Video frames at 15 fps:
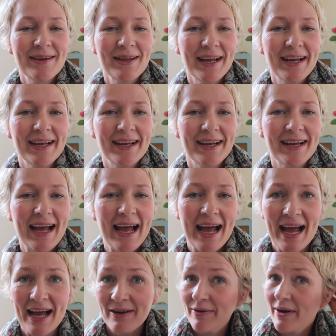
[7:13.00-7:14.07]
so like
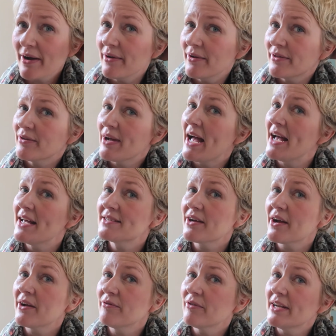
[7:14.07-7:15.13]
hair growth, hair's
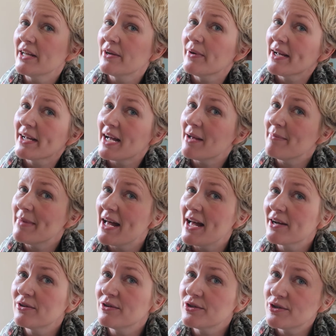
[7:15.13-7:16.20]
growing really quick. I had my
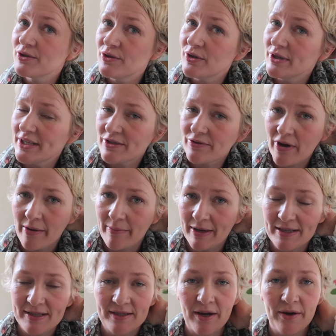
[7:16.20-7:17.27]
hair cut short and it's growing
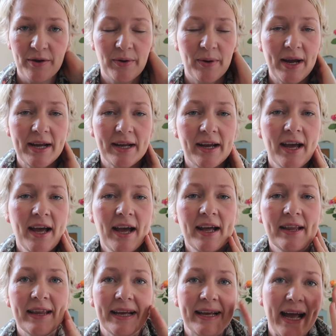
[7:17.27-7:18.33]
back so quick.
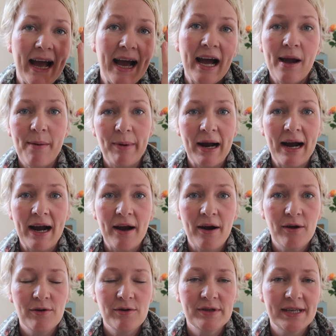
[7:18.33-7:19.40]
Like
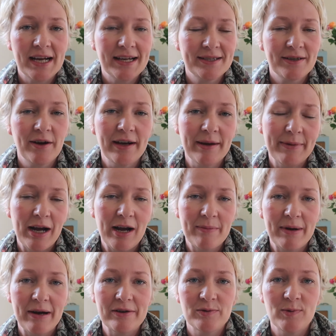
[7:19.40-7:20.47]
eyebrows, I had to go and get my
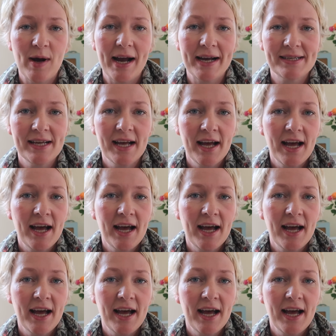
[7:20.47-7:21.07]
eyebrows waxed.